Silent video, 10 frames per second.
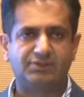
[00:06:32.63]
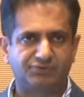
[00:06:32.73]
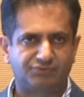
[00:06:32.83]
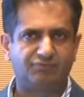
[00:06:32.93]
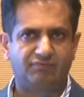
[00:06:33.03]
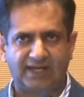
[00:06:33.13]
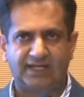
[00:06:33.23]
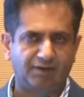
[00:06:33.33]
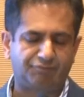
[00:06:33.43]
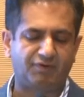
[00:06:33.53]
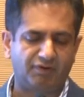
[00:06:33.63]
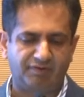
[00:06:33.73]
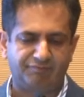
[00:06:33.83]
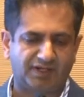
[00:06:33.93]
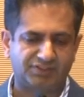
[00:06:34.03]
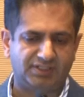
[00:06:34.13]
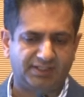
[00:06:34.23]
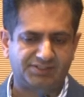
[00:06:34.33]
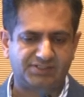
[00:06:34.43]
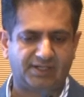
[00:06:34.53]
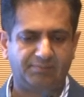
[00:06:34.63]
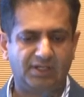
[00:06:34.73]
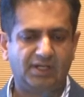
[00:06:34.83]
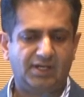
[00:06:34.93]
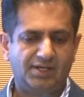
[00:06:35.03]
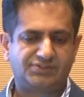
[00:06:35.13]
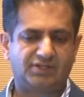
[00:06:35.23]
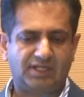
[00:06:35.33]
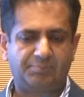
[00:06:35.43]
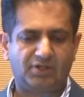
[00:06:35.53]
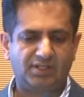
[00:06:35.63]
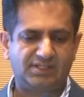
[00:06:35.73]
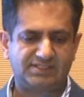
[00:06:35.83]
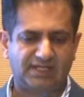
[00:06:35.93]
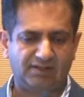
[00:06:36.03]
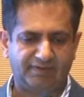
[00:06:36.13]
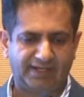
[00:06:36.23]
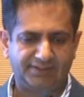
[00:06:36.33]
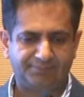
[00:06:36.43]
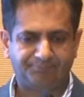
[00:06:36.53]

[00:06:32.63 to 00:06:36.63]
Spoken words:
He was vaguely free of infection at the time. So they put in this LVAD.